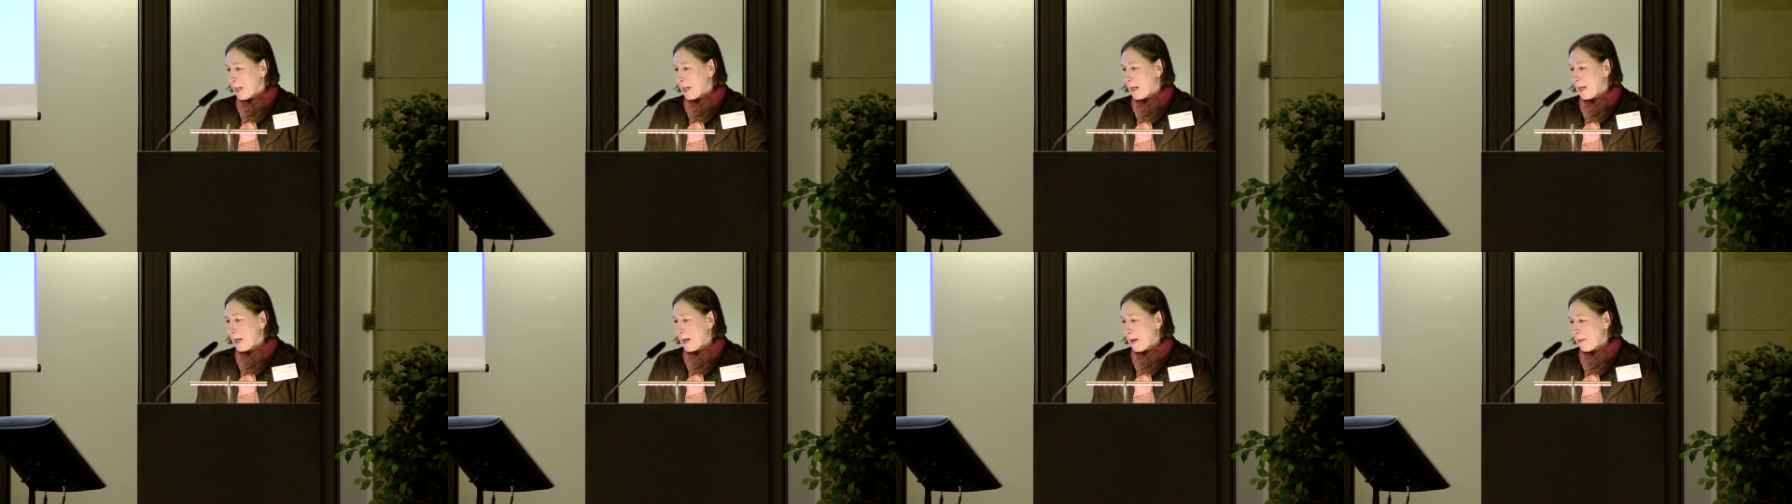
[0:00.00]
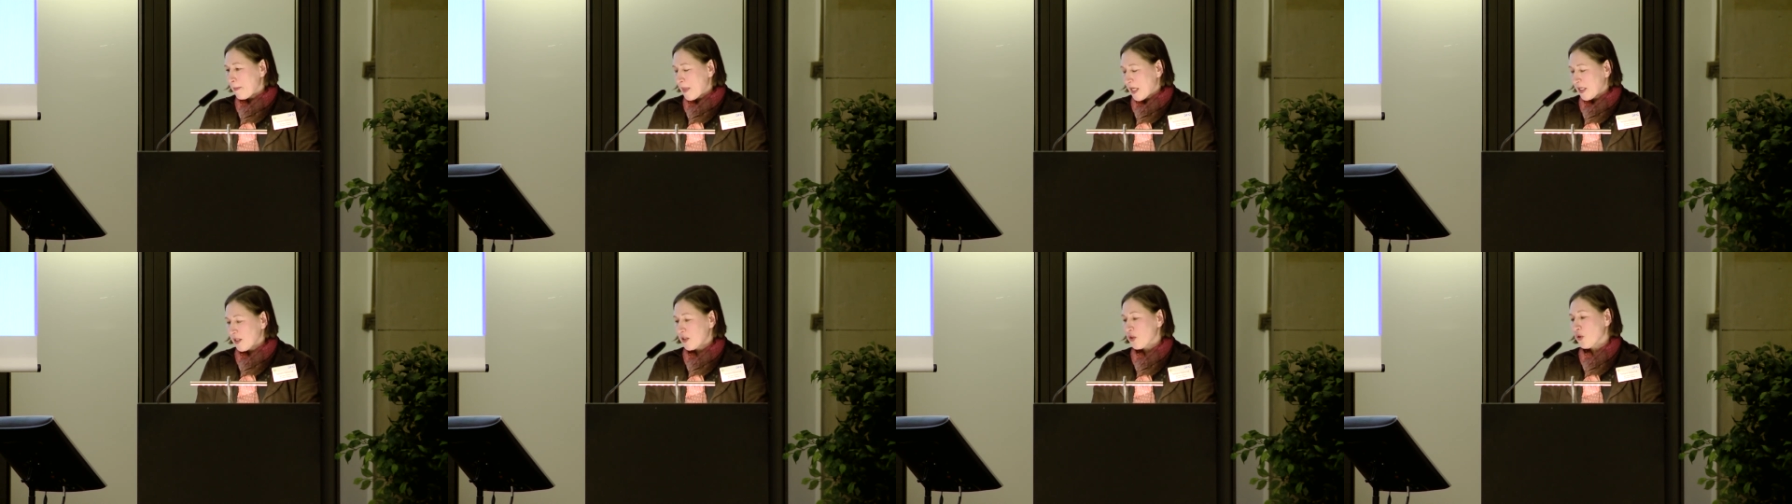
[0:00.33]
Um,
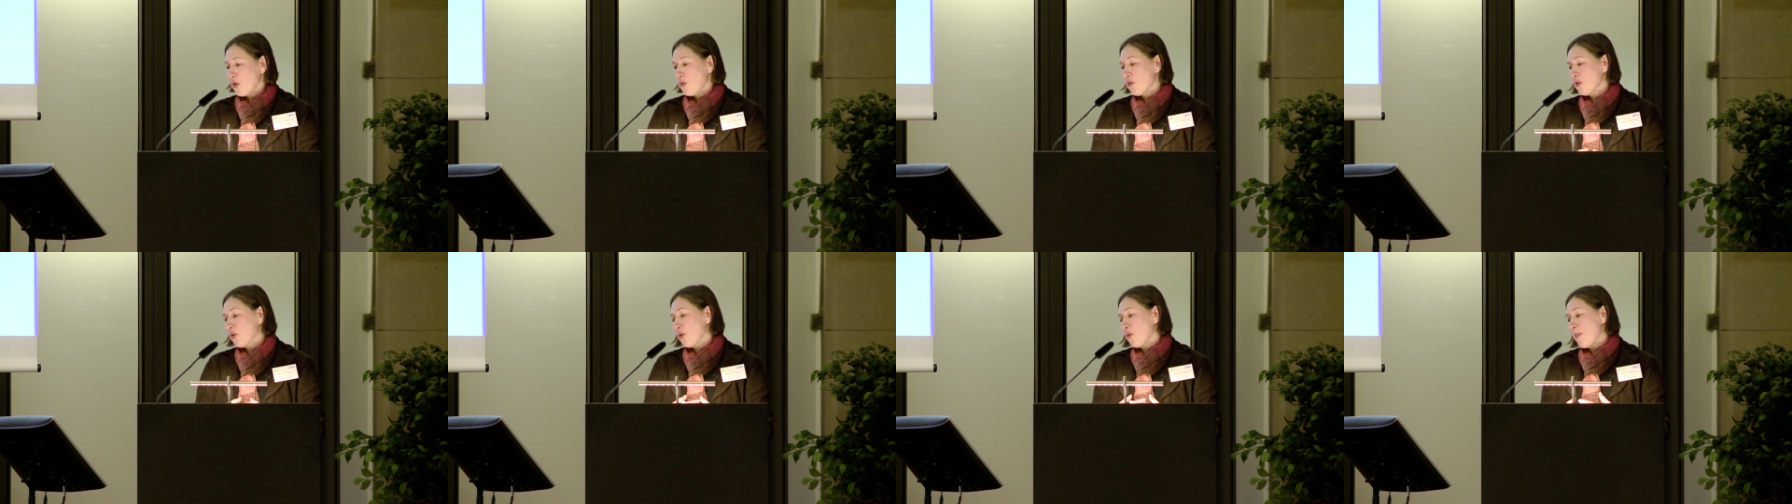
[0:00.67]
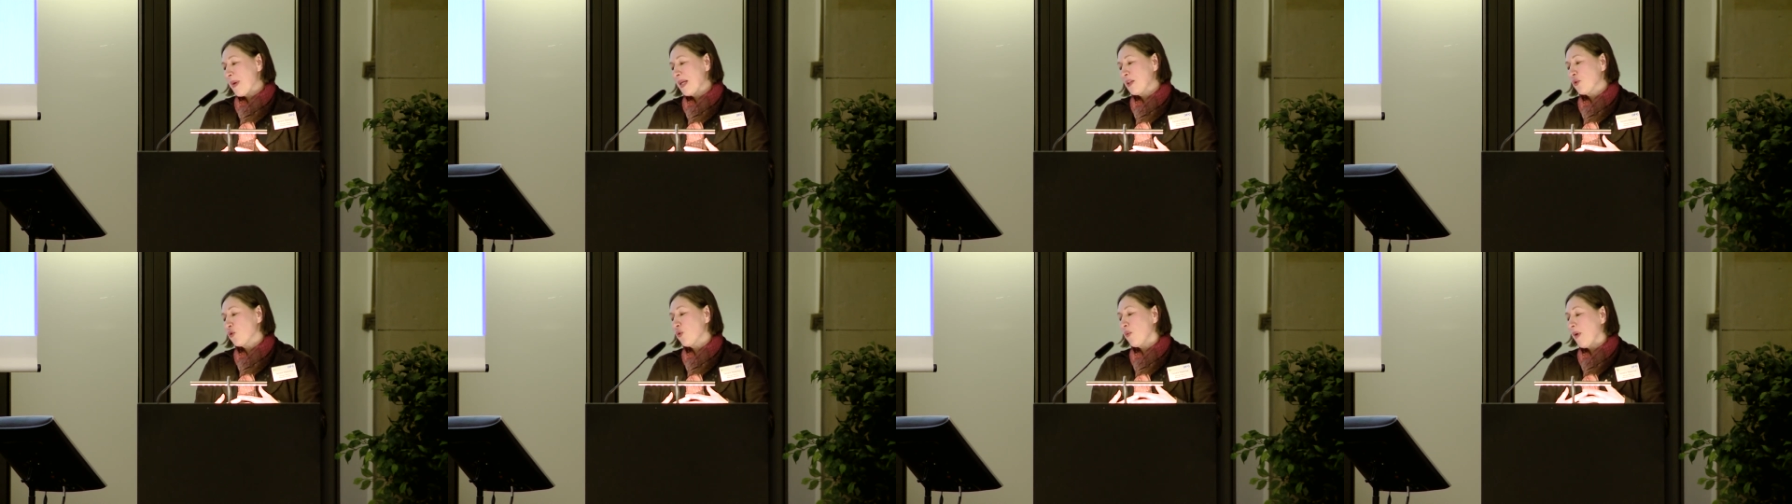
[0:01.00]
and it's also
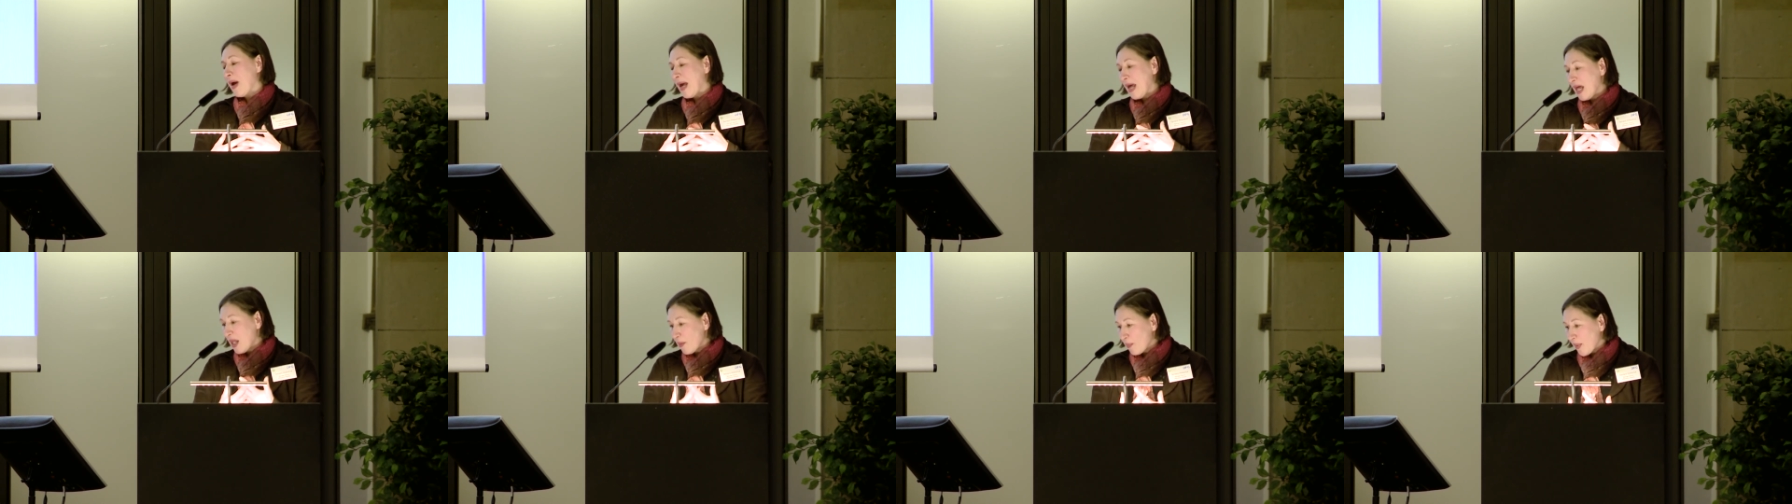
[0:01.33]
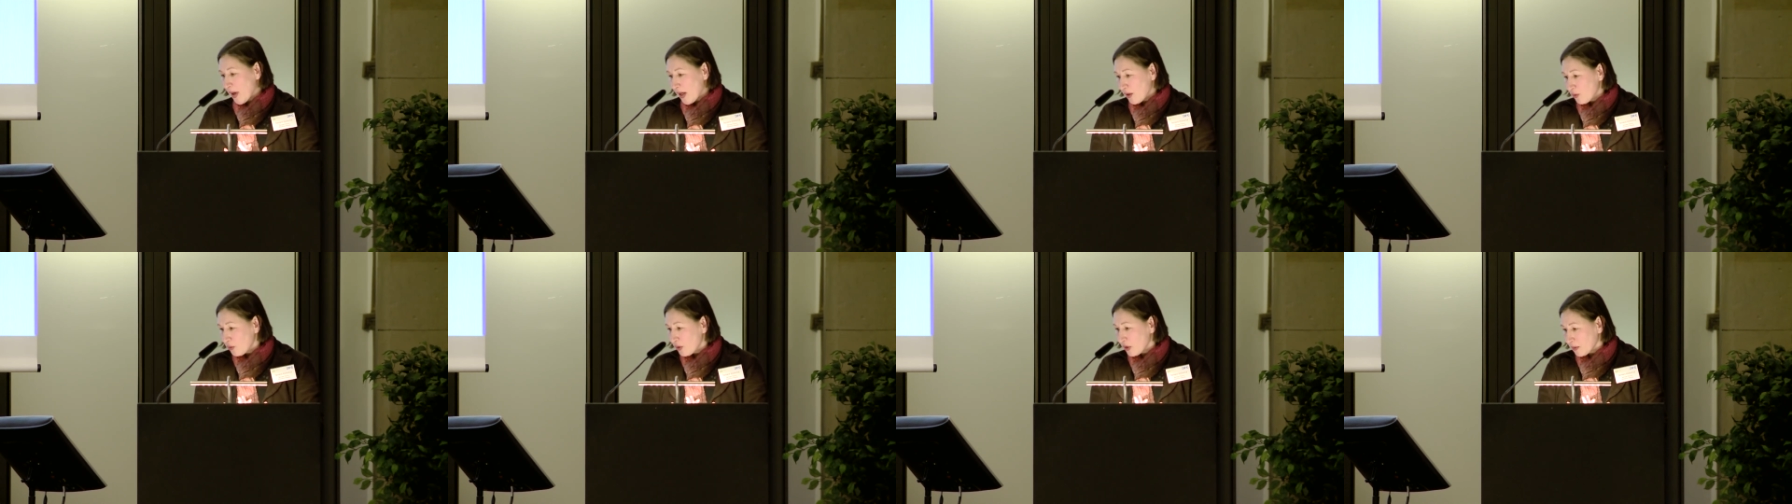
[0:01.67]
meant to help
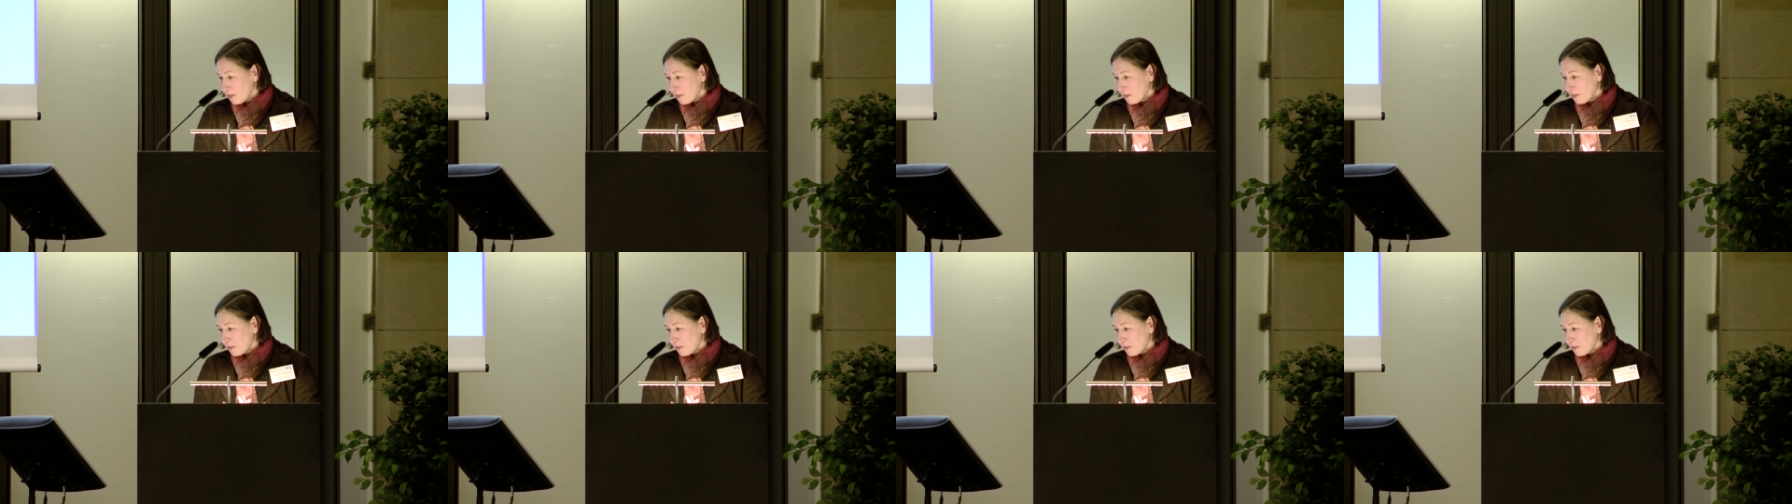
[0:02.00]
out.